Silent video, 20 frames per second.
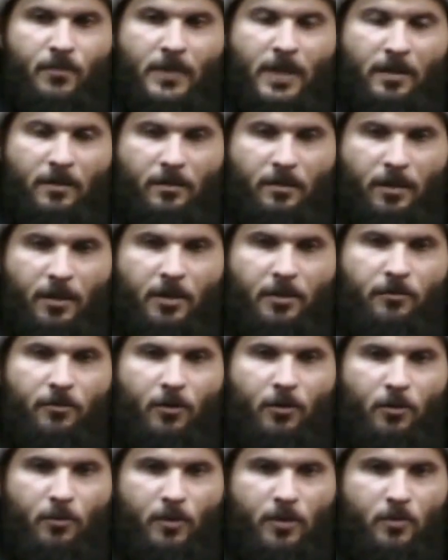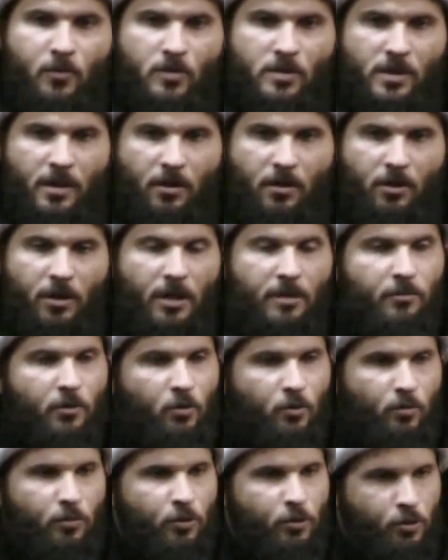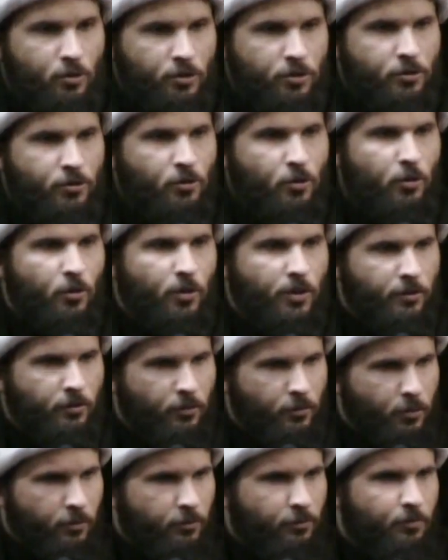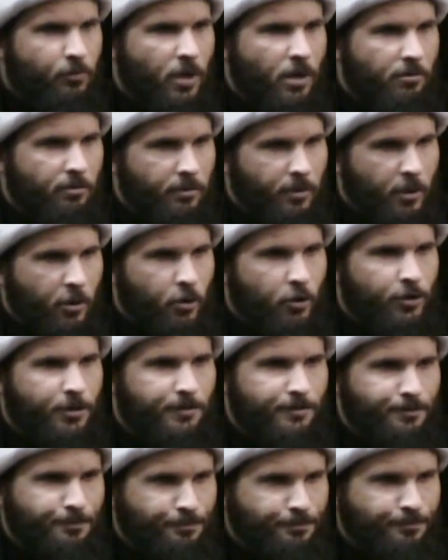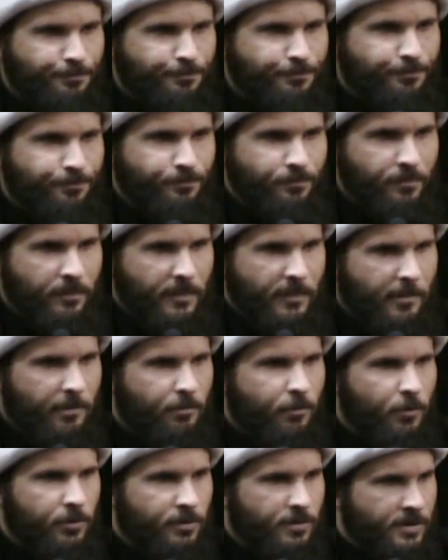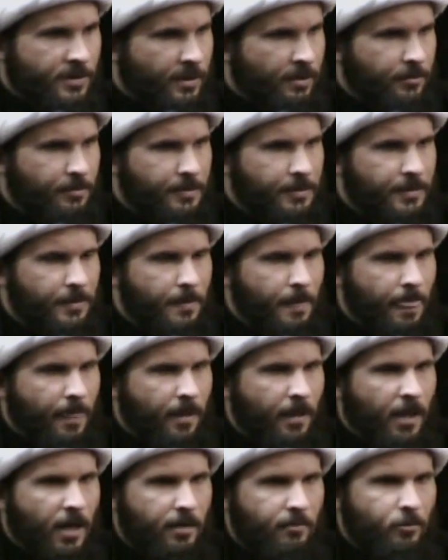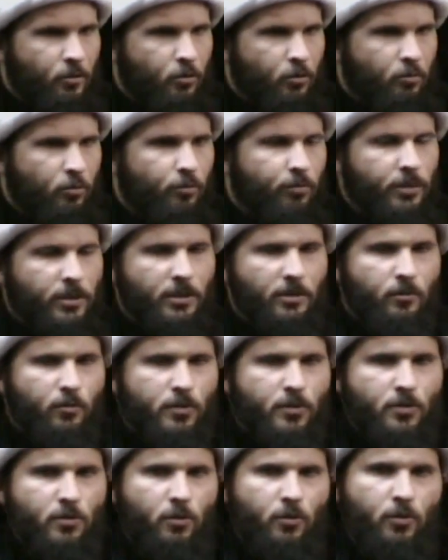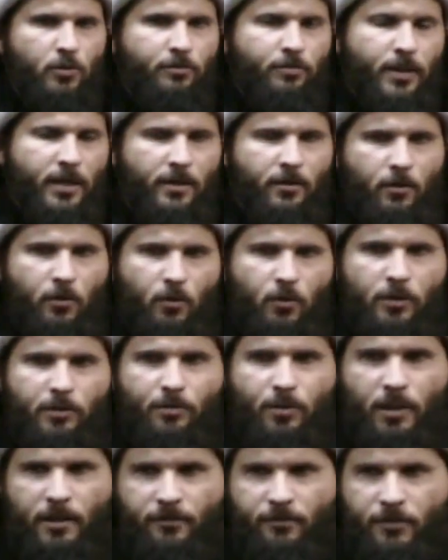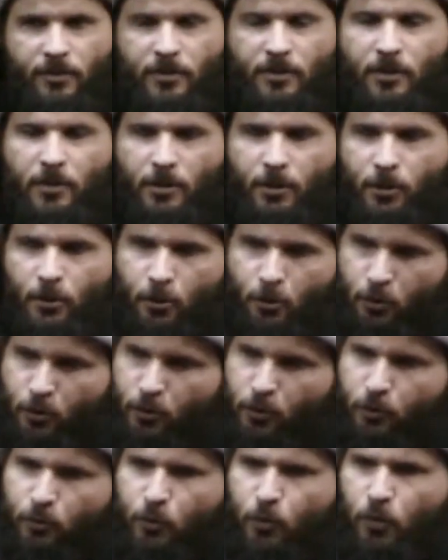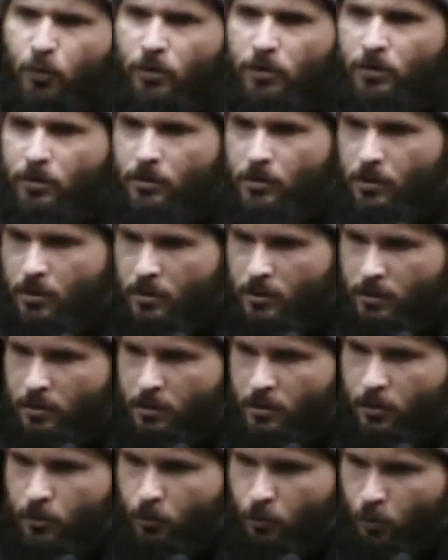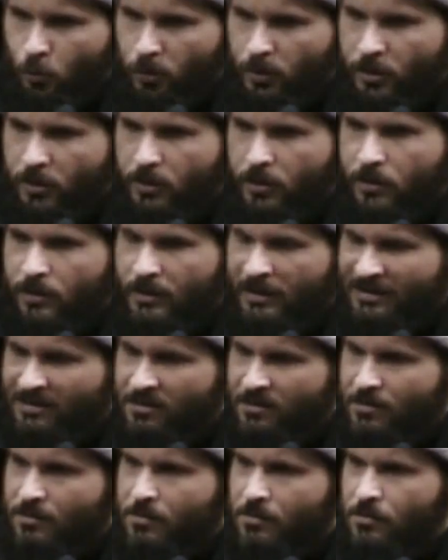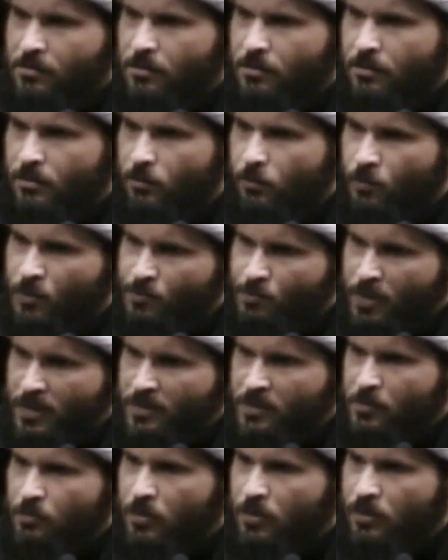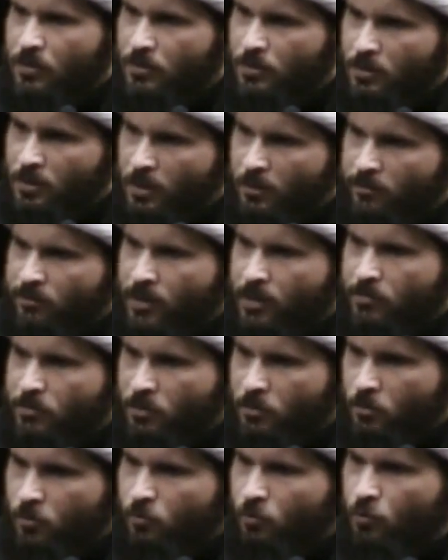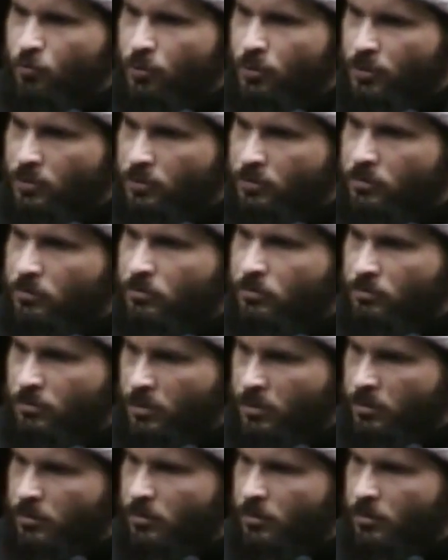The lady Fatima Zahra, Amirul, did you know, you've probably heard, let me put this out. Amirul Mu'mineen was told by the Holy Prophet, you're the ruler. Ruling is the responsibility of Amirul Mu'mineen. Right?